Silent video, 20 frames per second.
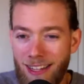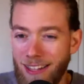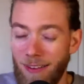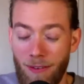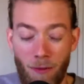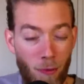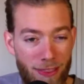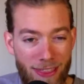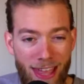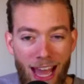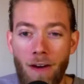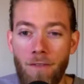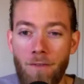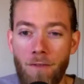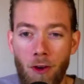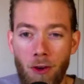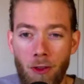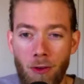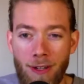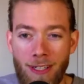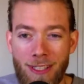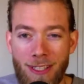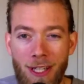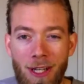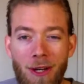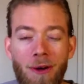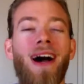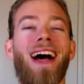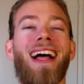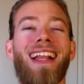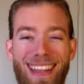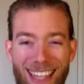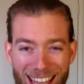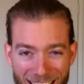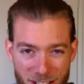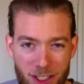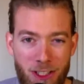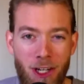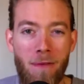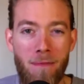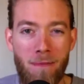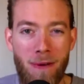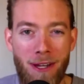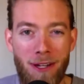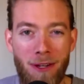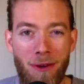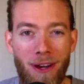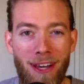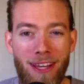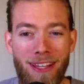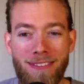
And without further ado, let's jump into it.